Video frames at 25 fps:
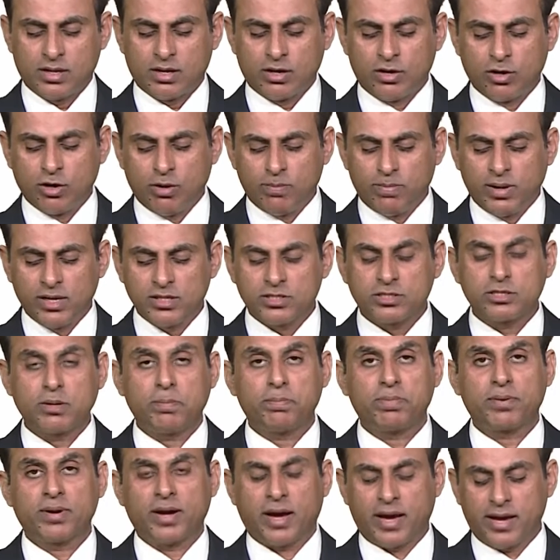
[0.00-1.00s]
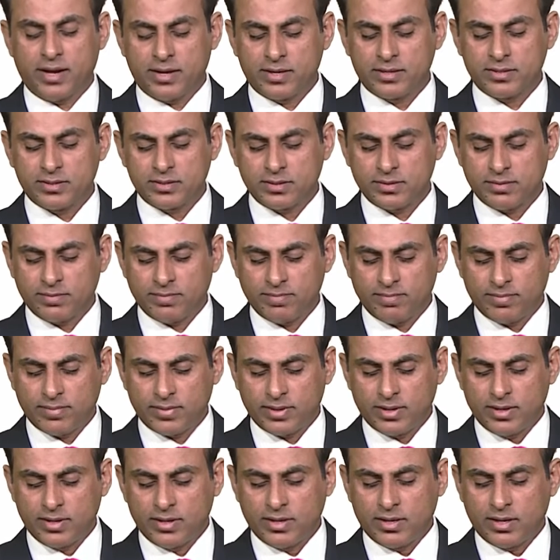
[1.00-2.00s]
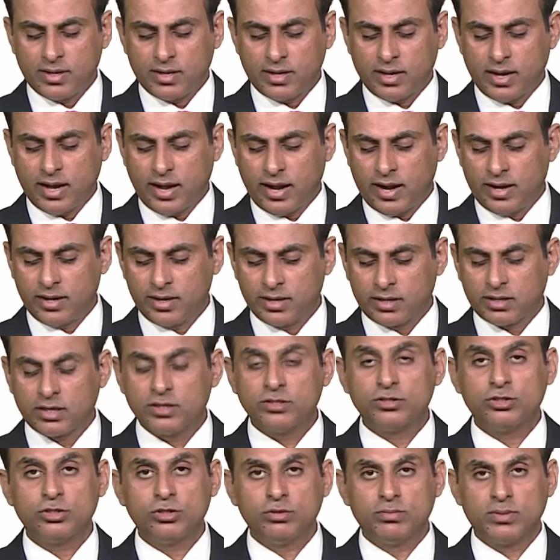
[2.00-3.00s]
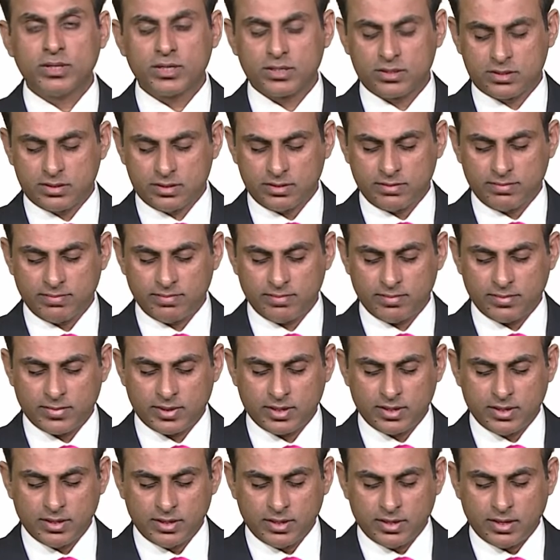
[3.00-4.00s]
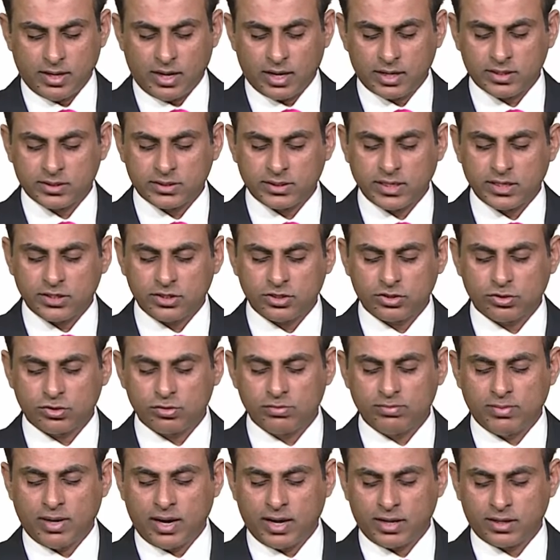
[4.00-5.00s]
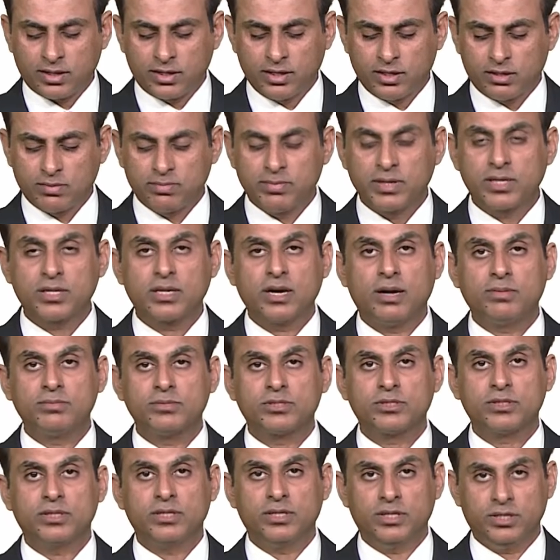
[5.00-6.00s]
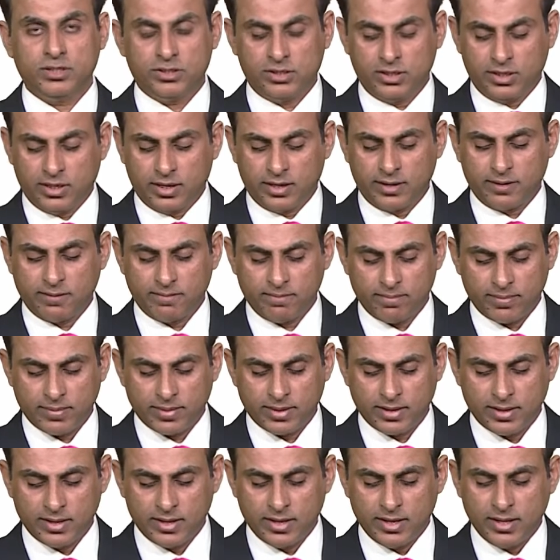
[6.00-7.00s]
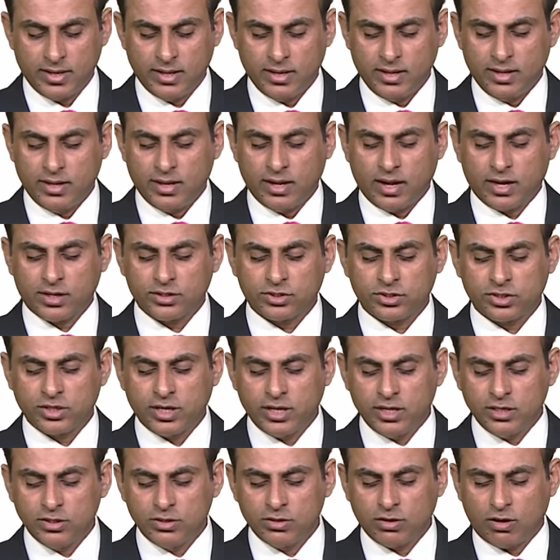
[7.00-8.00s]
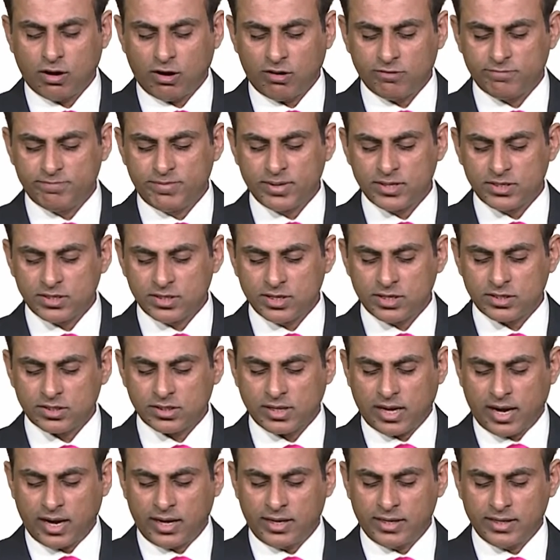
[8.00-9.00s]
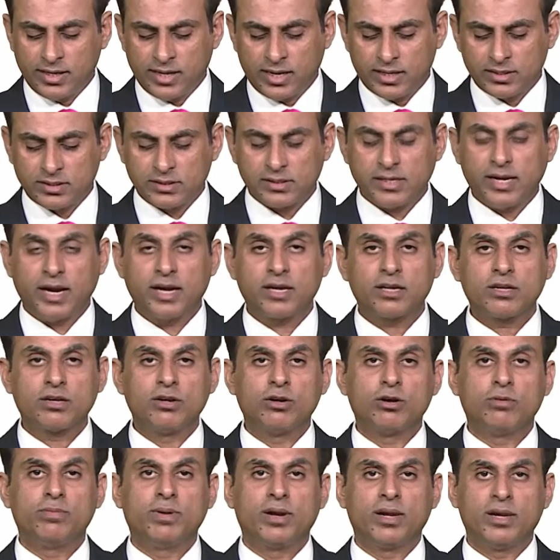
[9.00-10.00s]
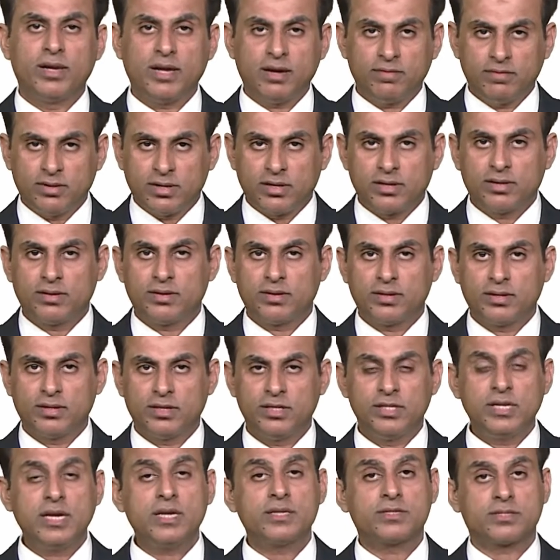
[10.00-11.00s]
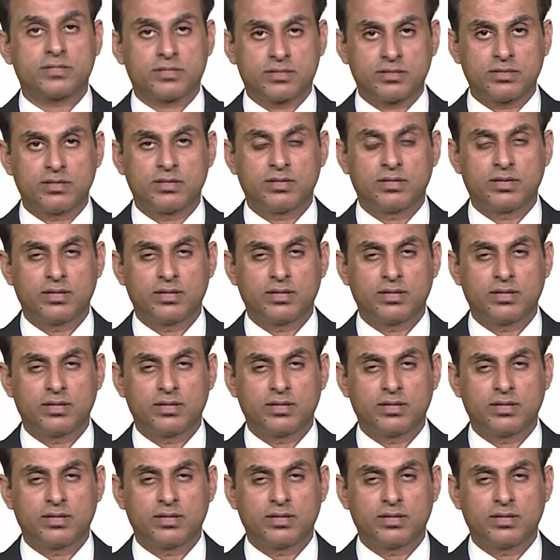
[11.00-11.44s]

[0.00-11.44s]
Global suppliers and consumers. Access to market becomes easier. Exchange of business ideas at global level. Yes,